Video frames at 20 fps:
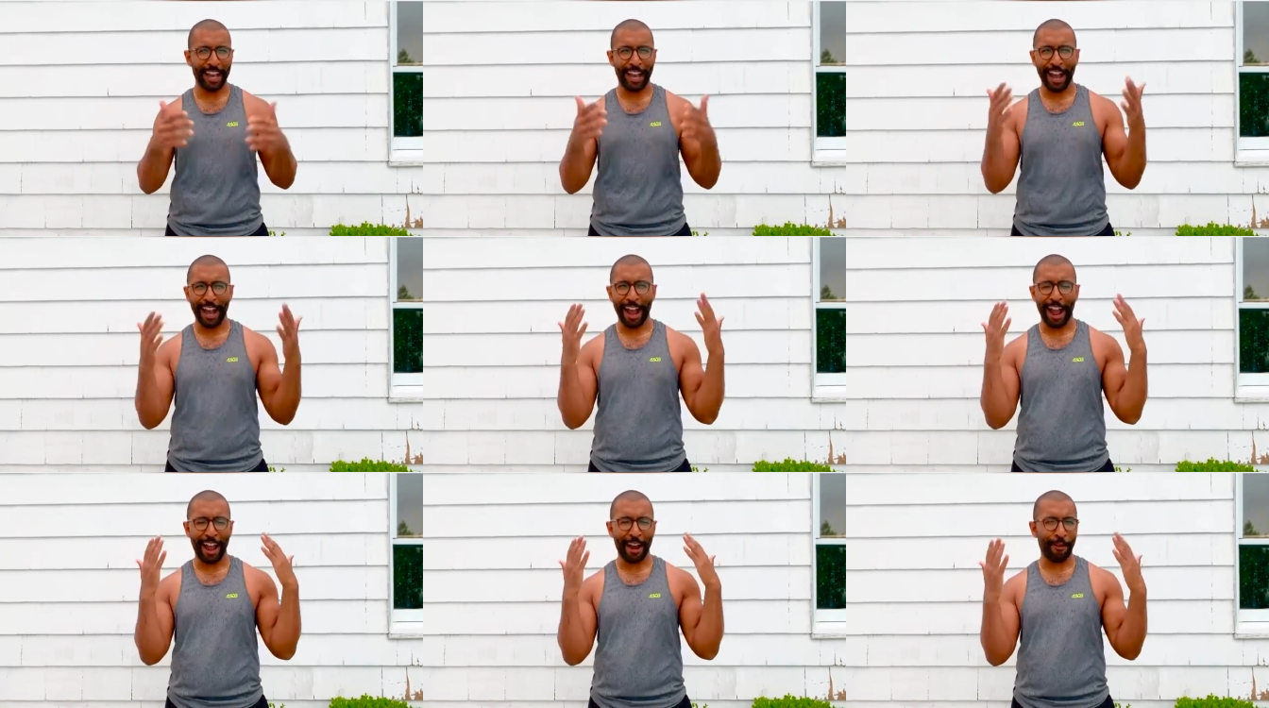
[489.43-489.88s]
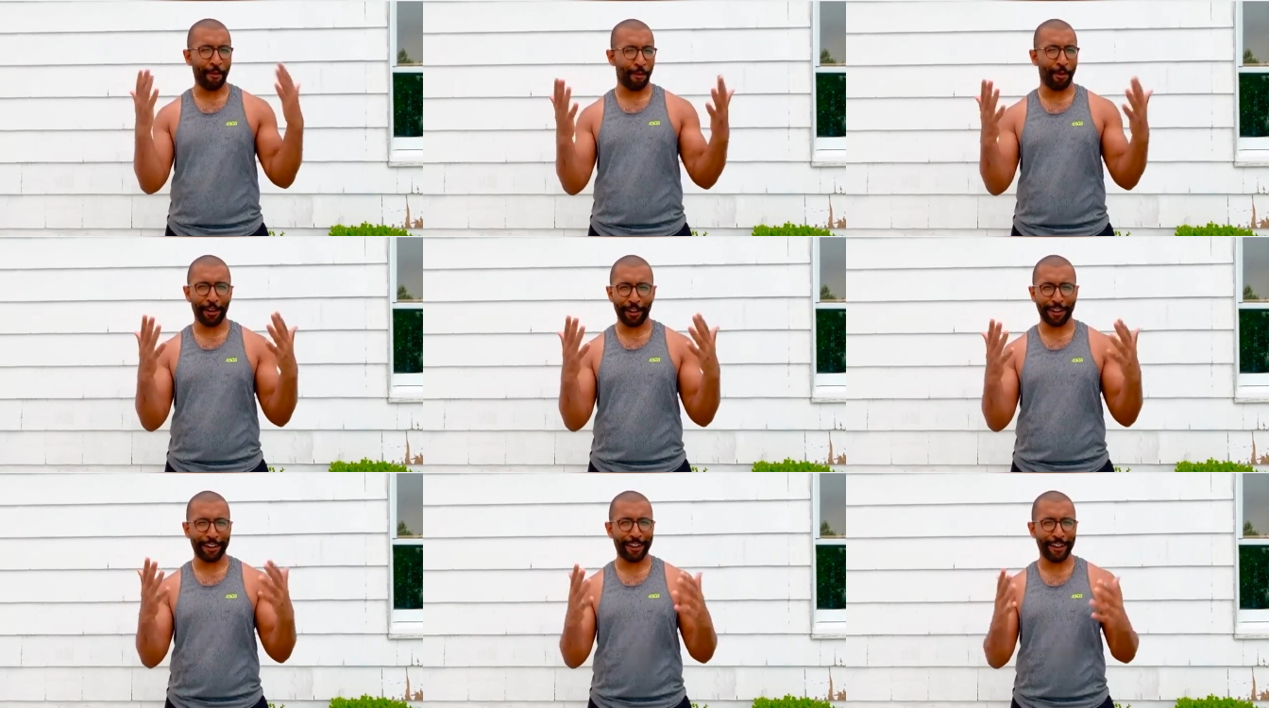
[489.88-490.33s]
I
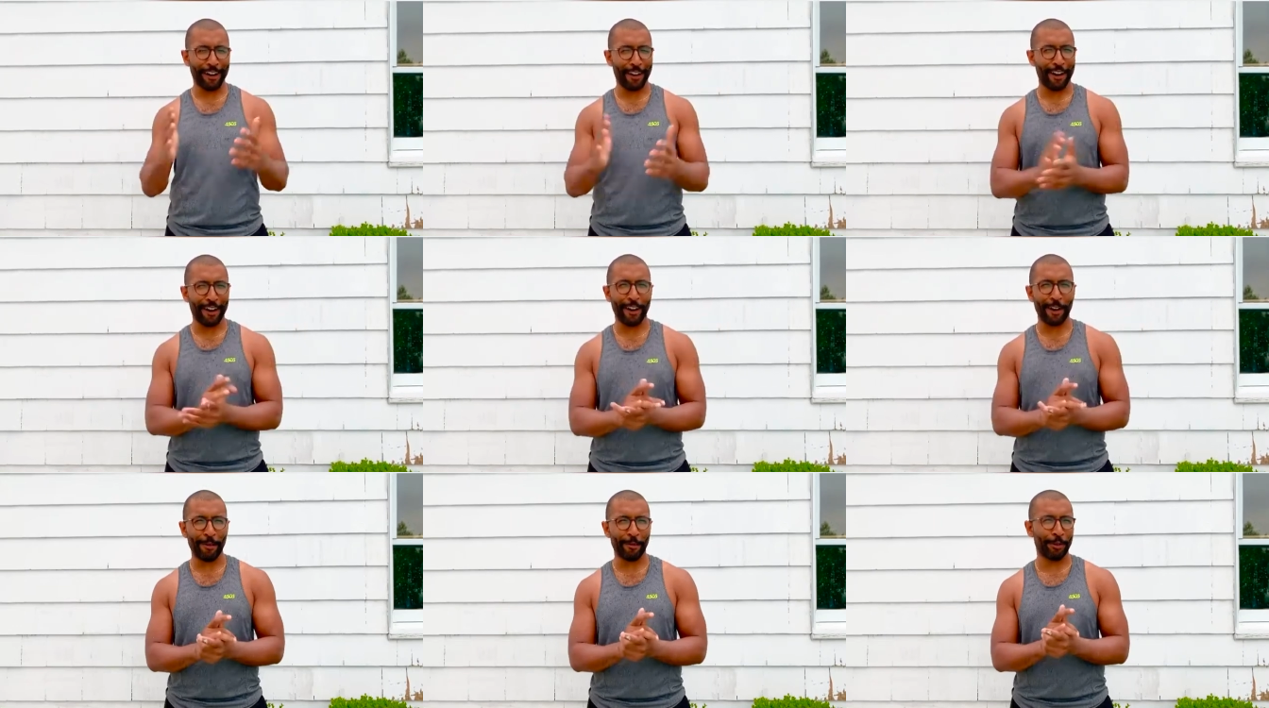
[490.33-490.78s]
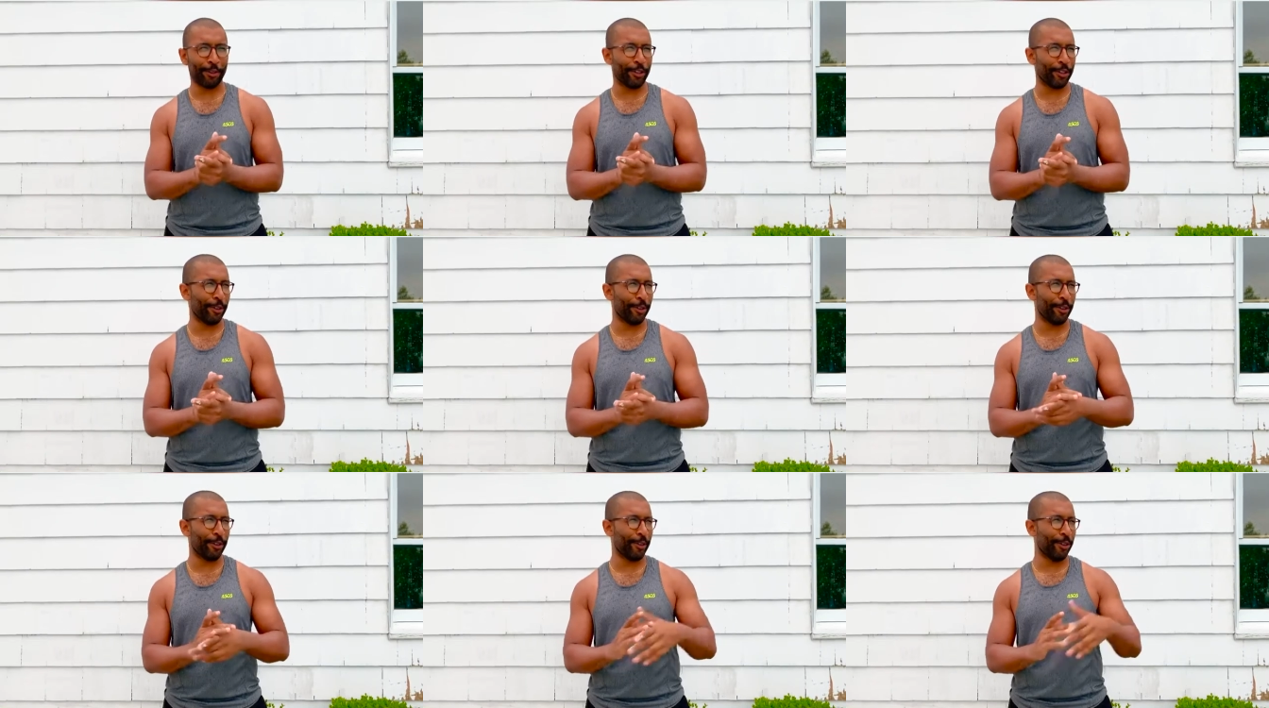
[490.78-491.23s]
work um,
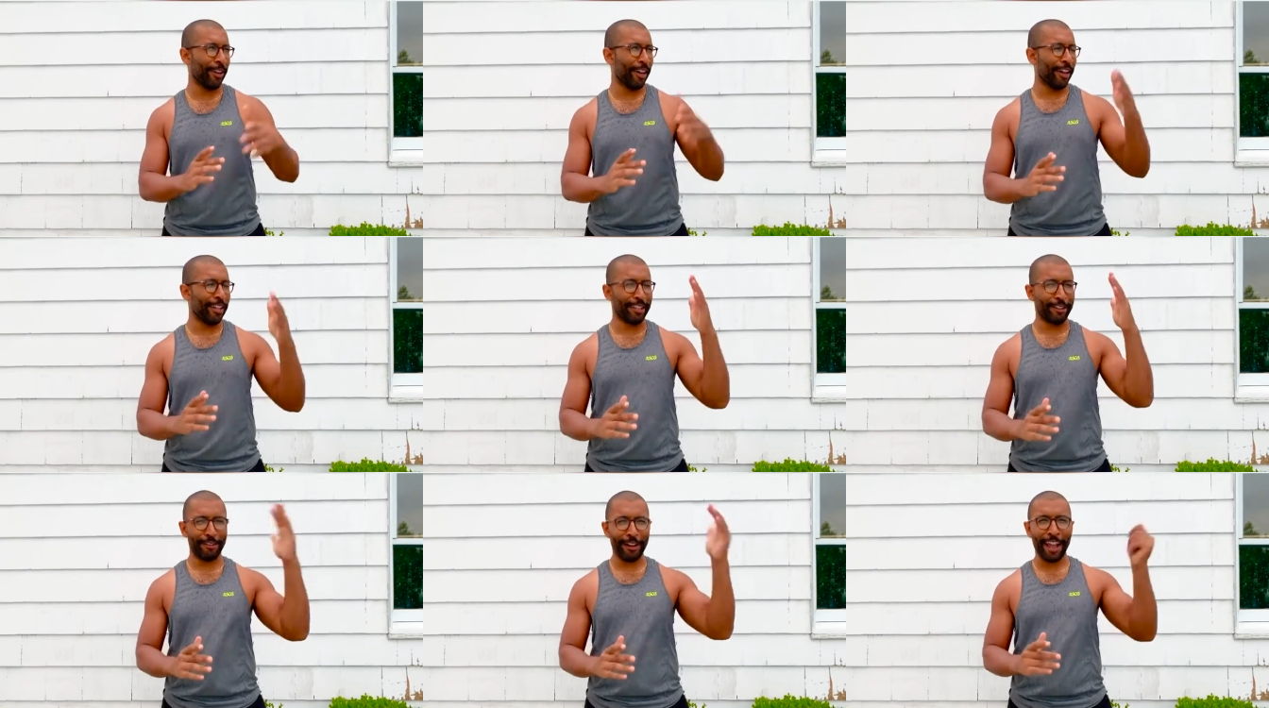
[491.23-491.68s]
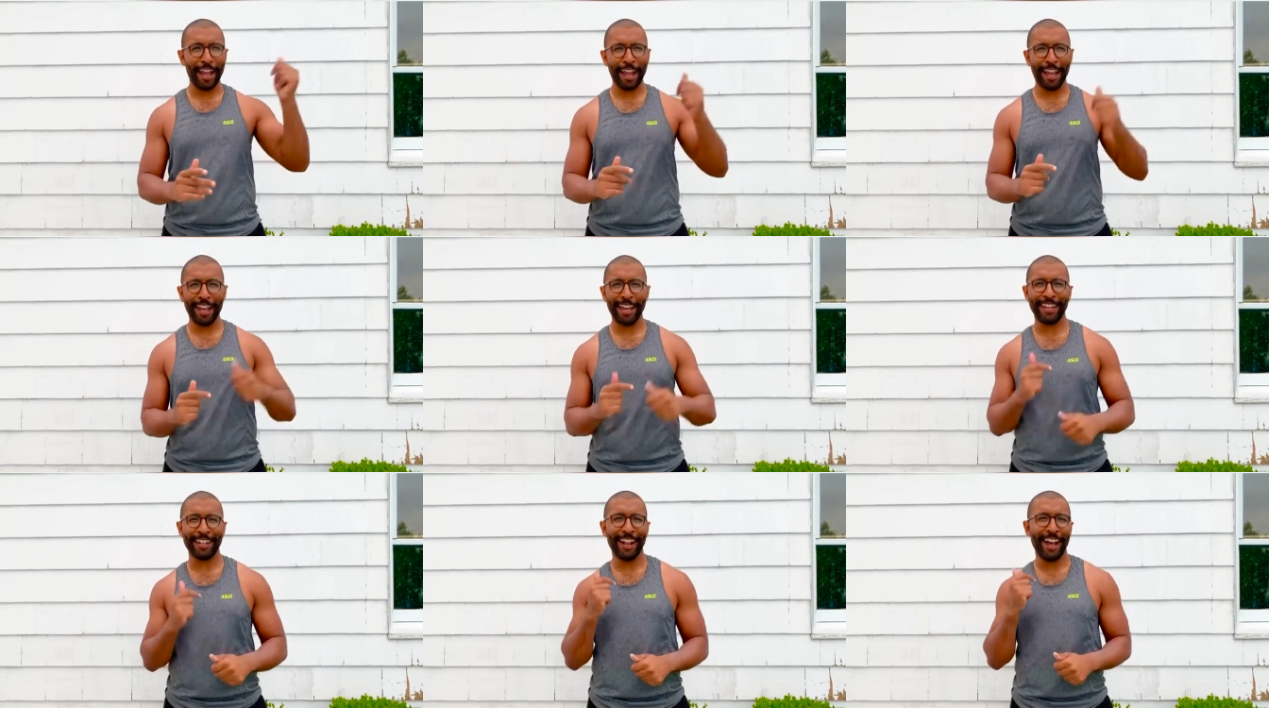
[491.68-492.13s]
through the
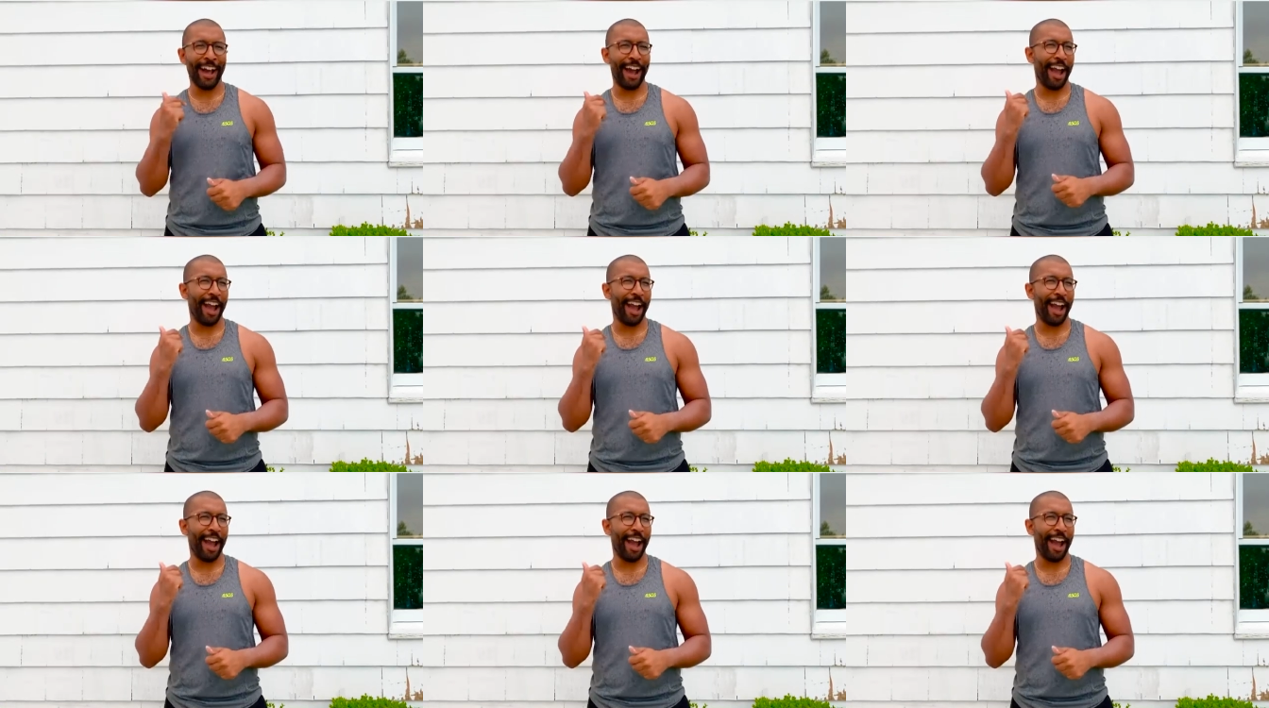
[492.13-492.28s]
rain,